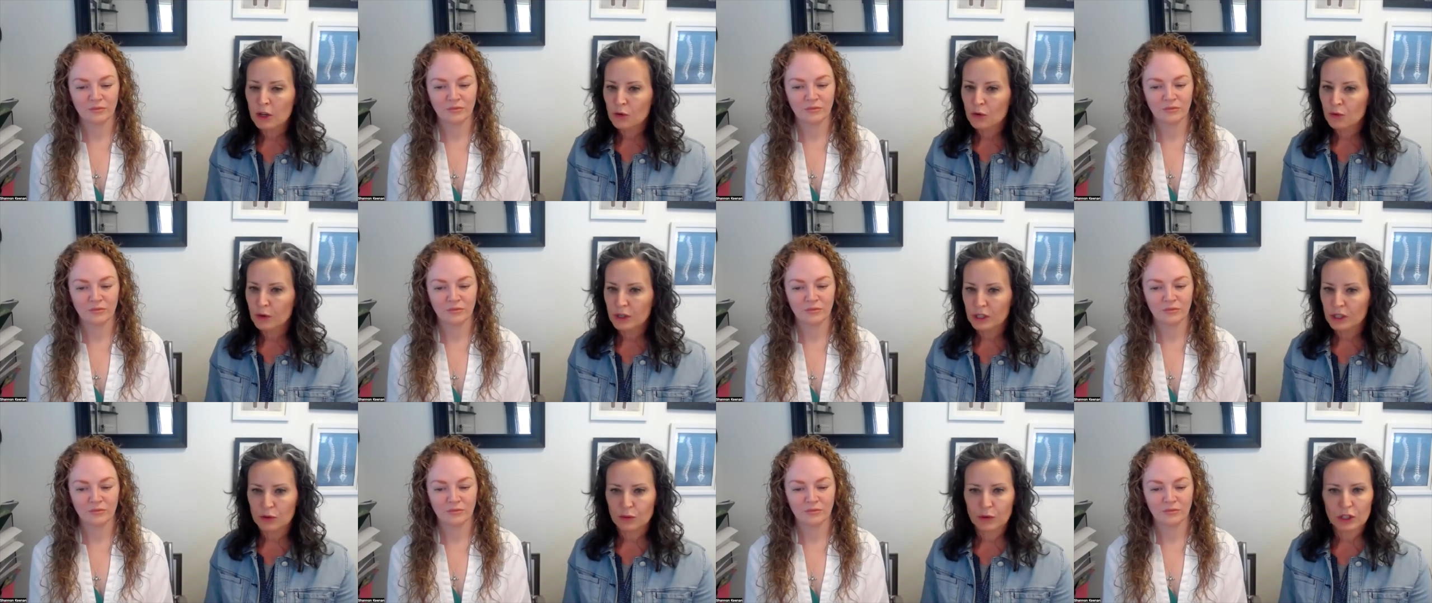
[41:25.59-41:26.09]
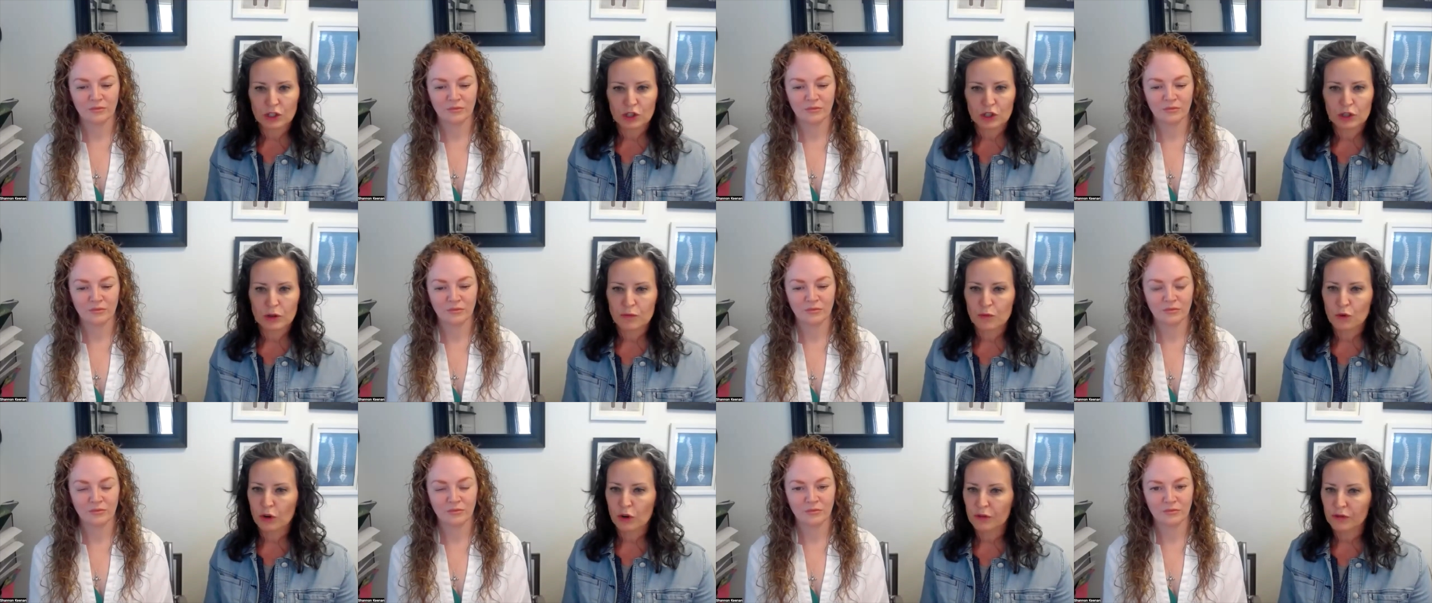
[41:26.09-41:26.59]
Speaker 1: we switched to
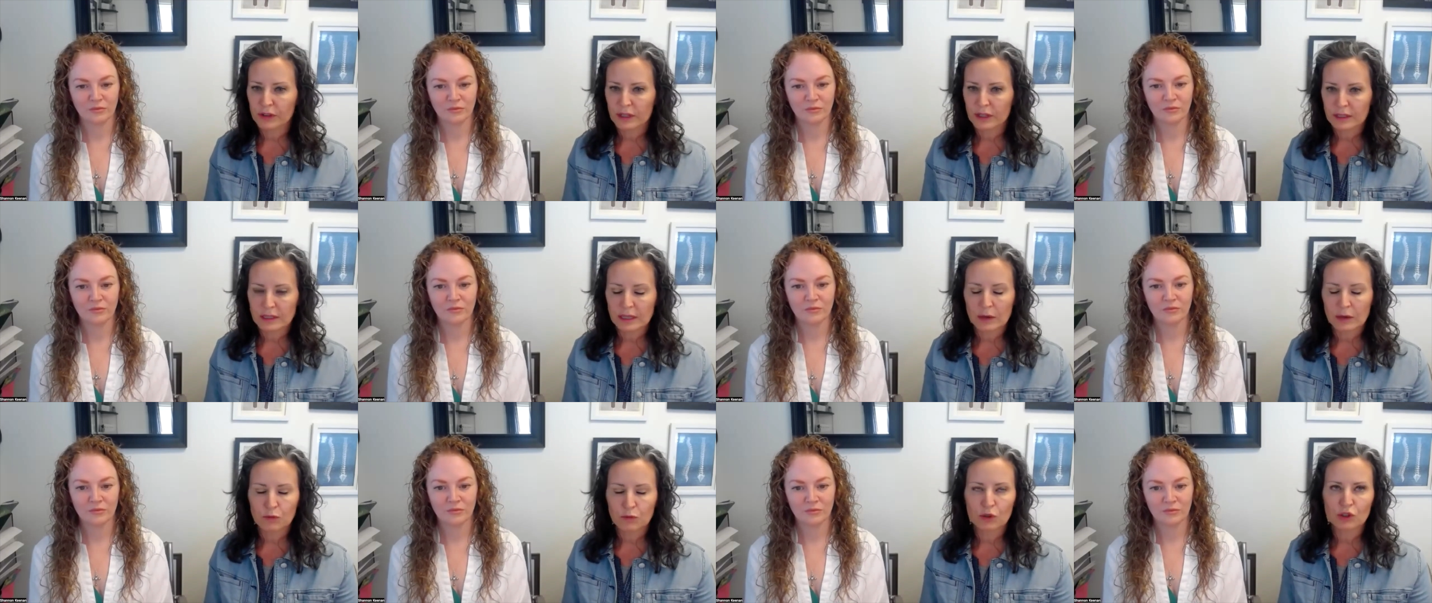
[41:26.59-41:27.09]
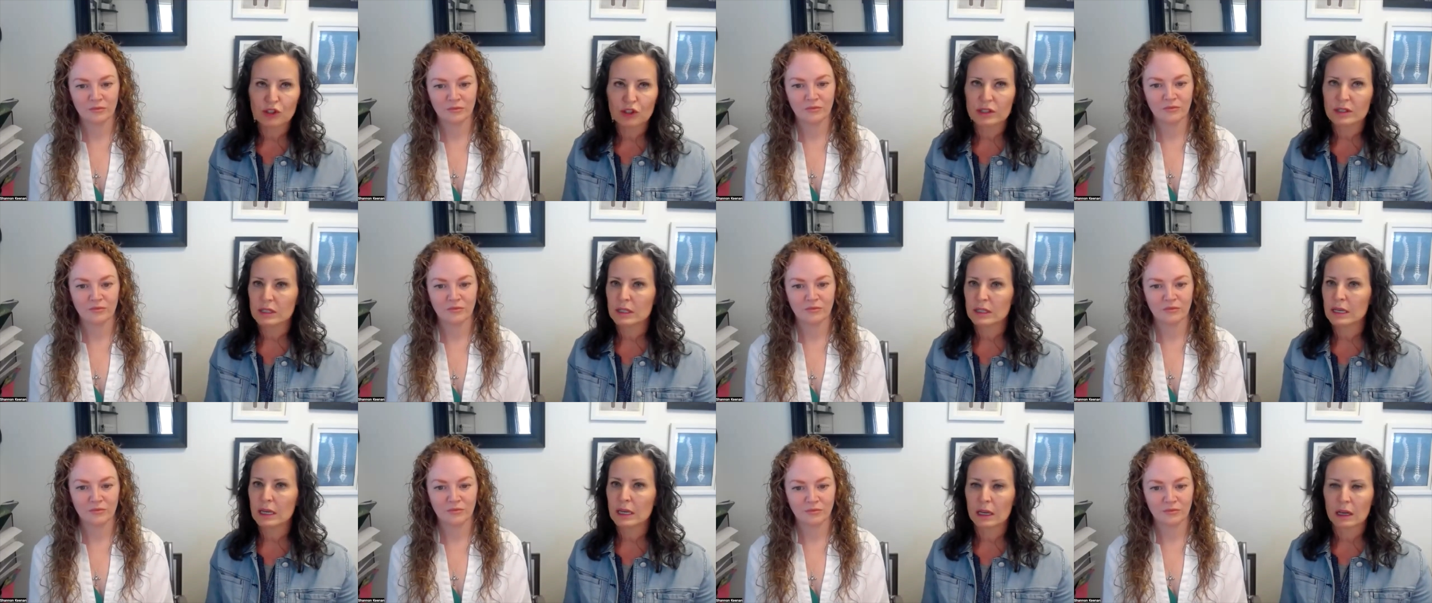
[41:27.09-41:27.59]
Morpheus, and we're just
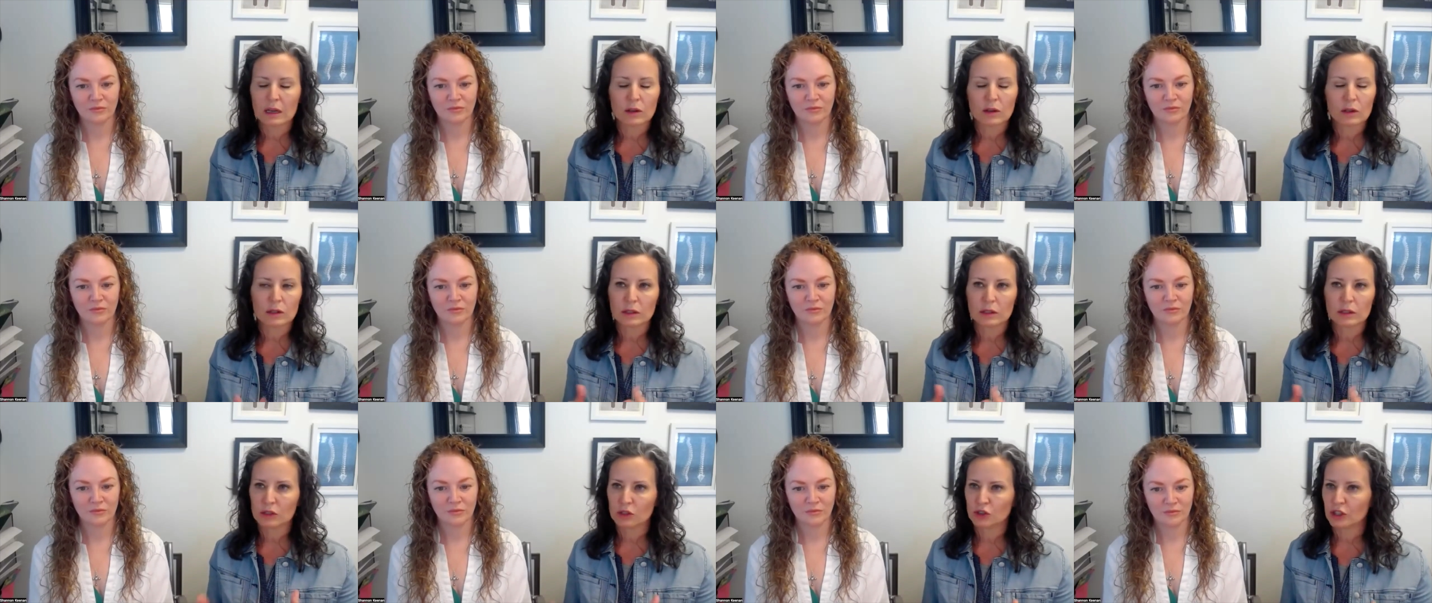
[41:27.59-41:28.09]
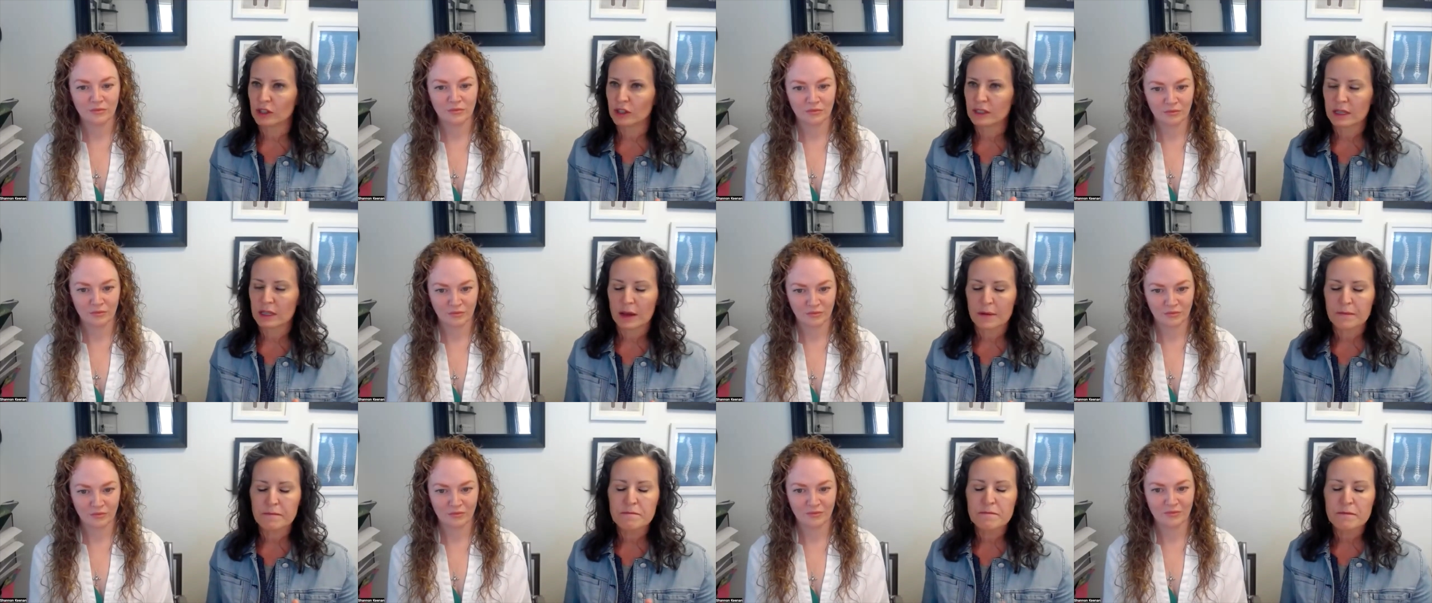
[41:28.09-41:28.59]
seeing just
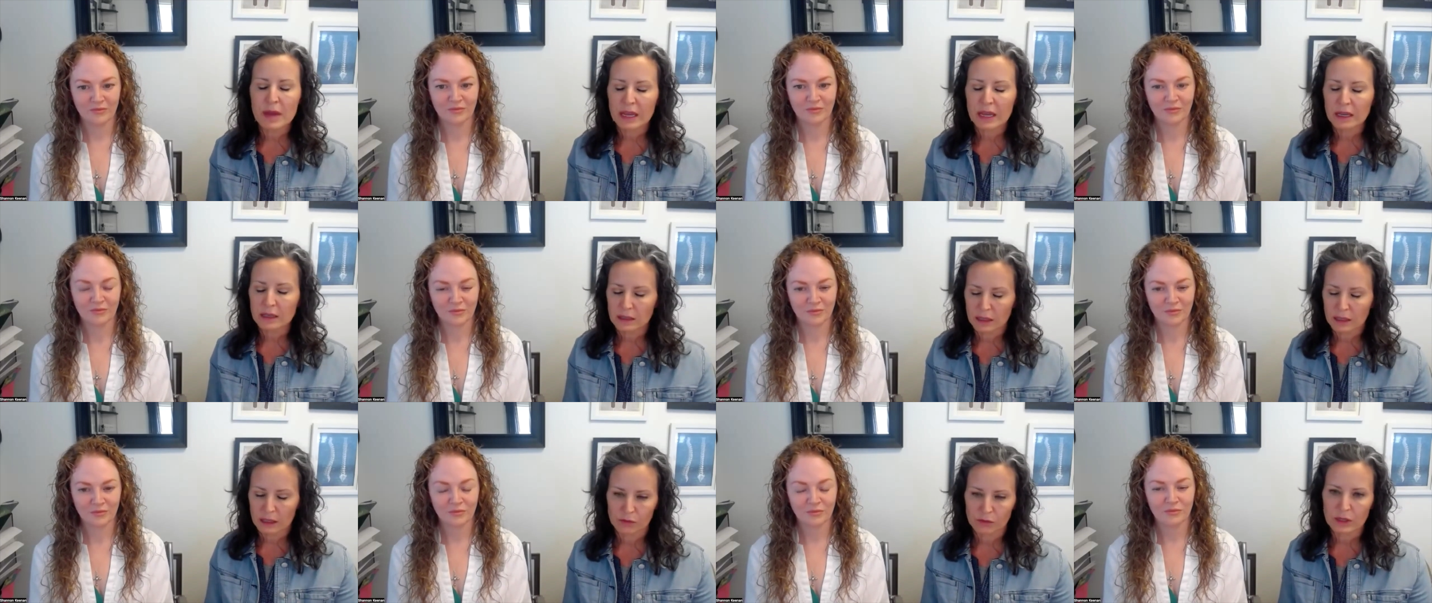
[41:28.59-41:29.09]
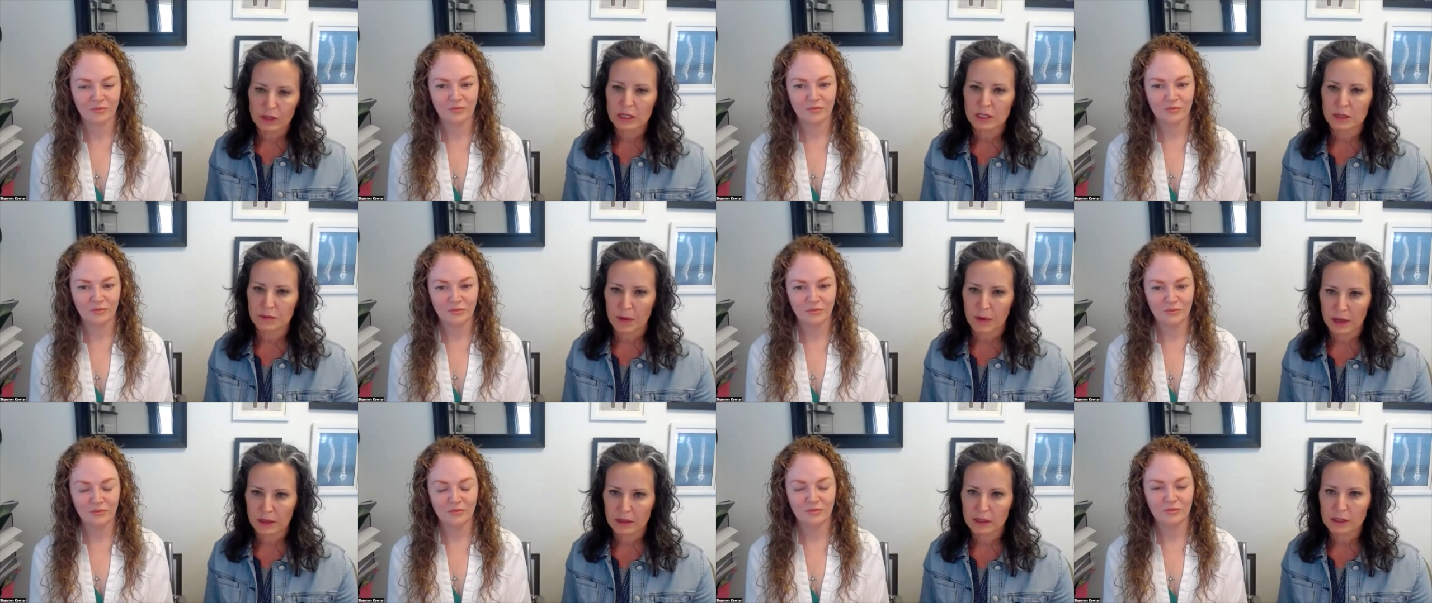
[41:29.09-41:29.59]
amazing
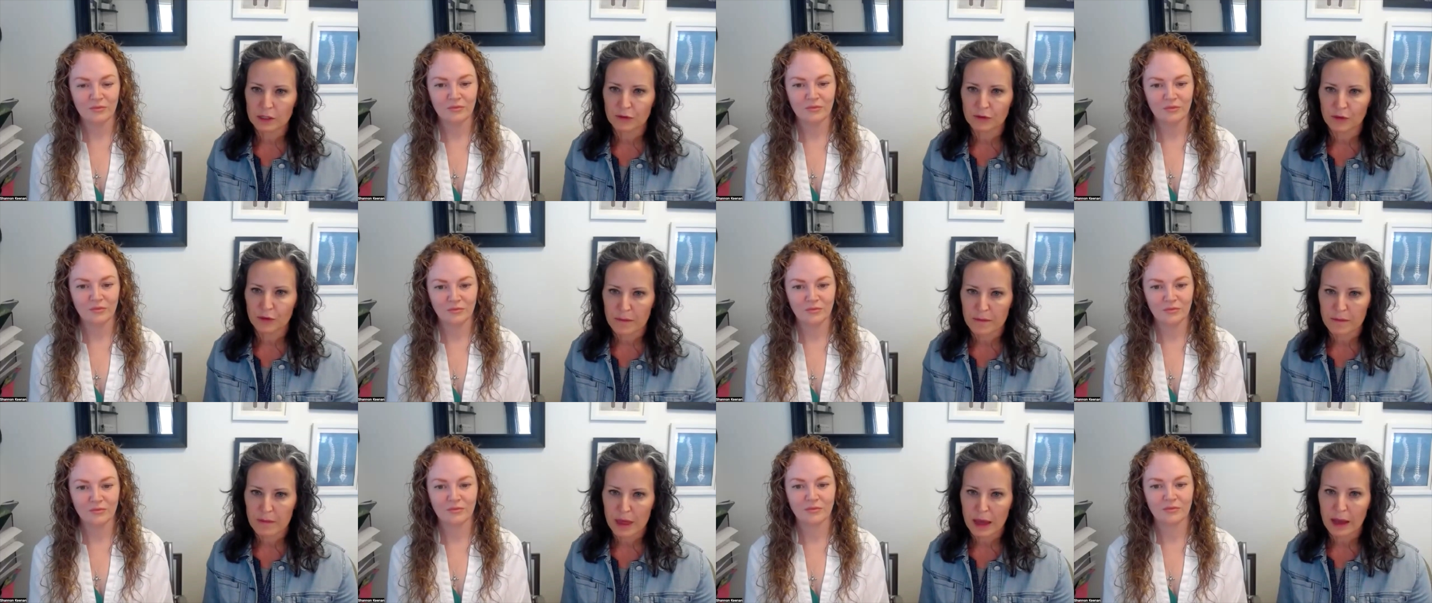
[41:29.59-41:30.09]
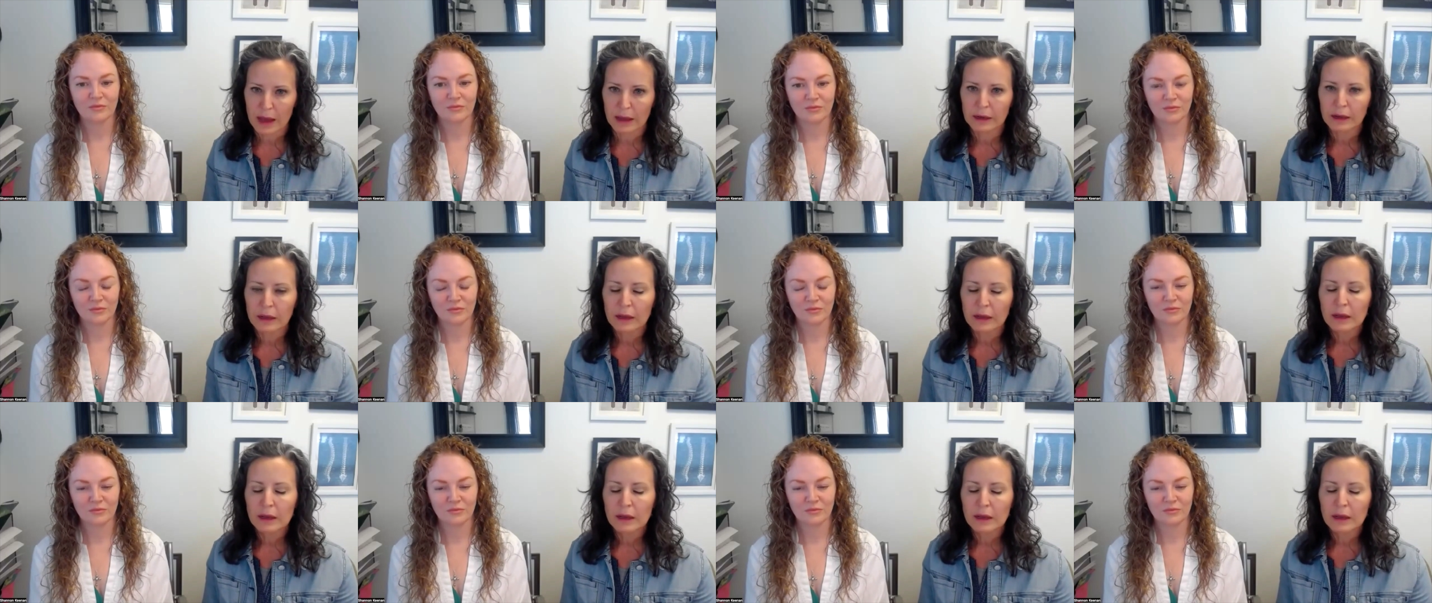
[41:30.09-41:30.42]
response from that.